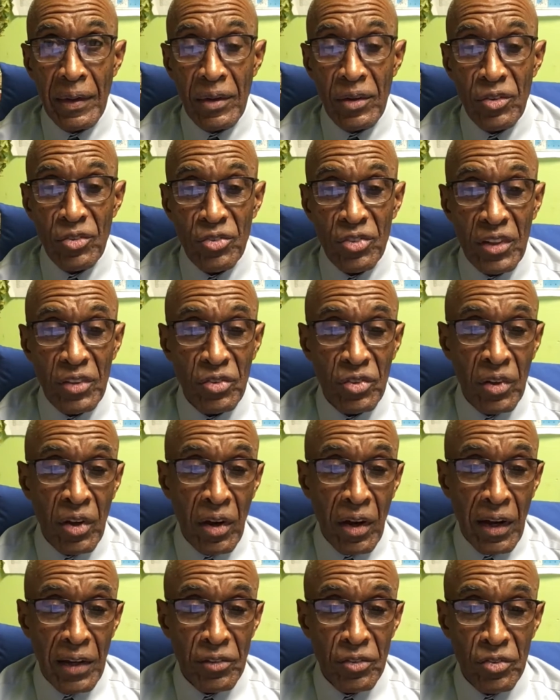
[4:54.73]
Such
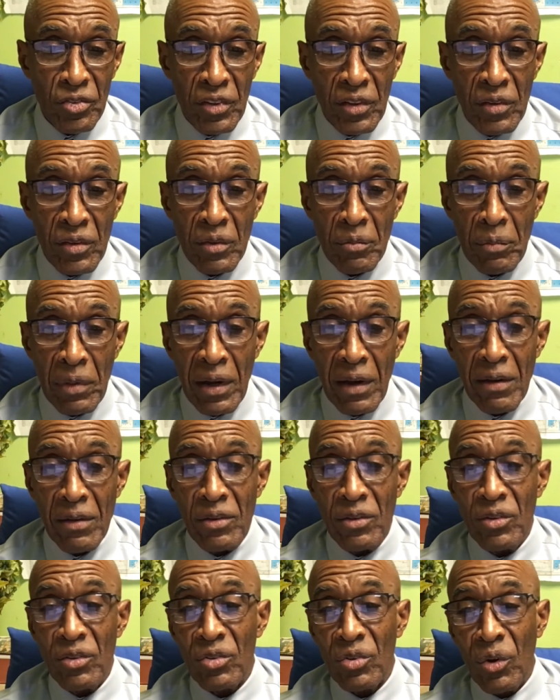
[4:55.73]
God-centered
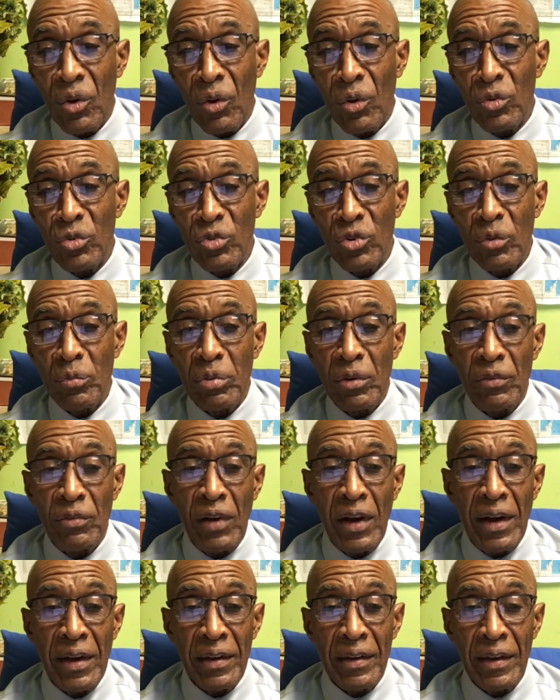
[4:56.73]
marriages also
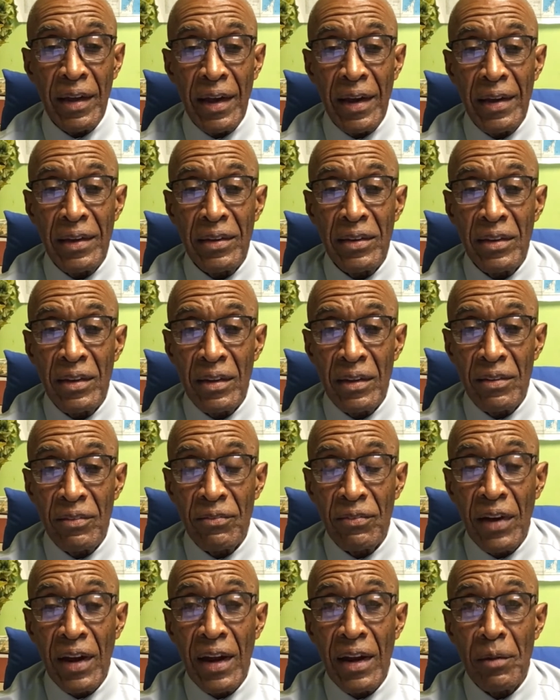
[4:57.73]
provide an ideal
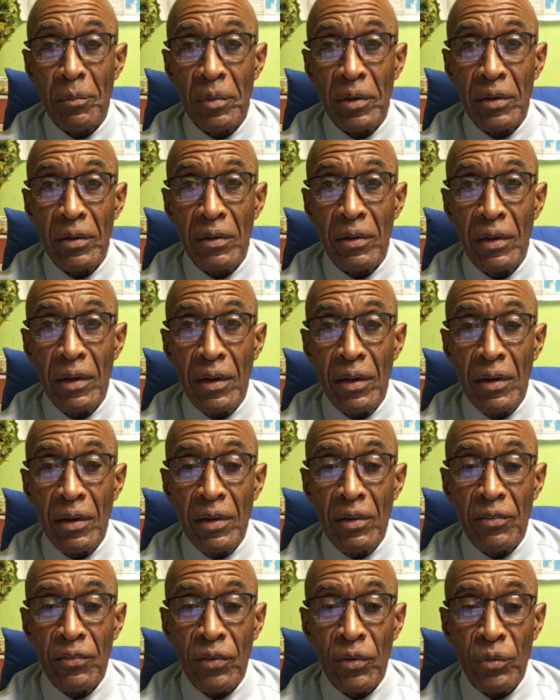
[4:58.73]
environment
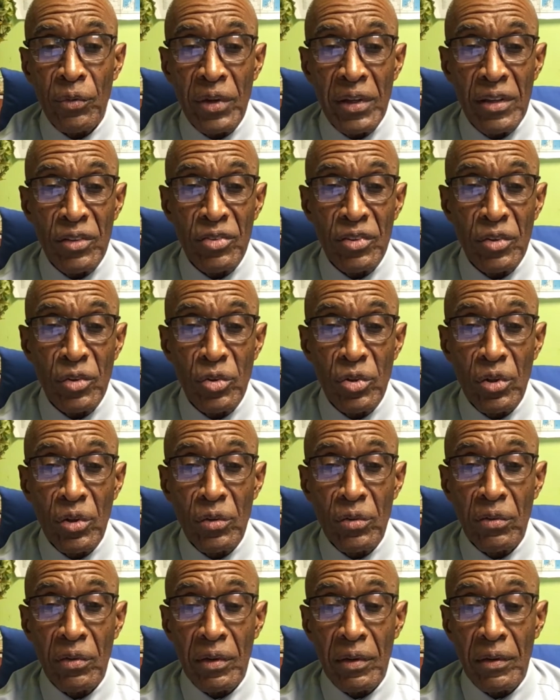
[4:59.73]
for raising
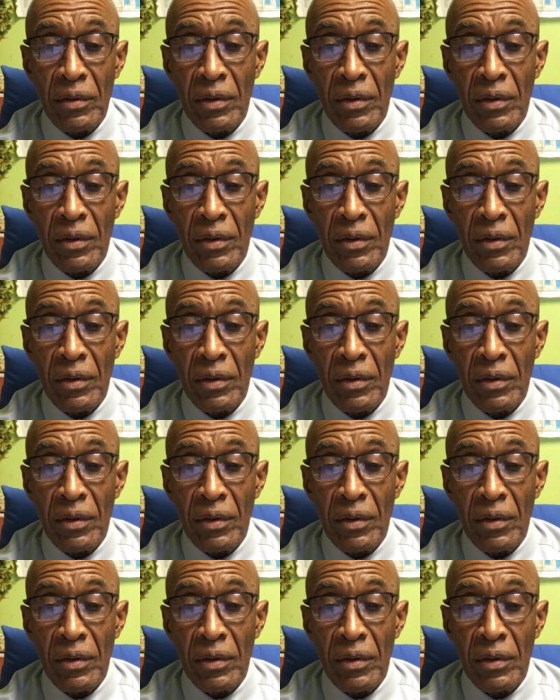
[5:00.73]
children.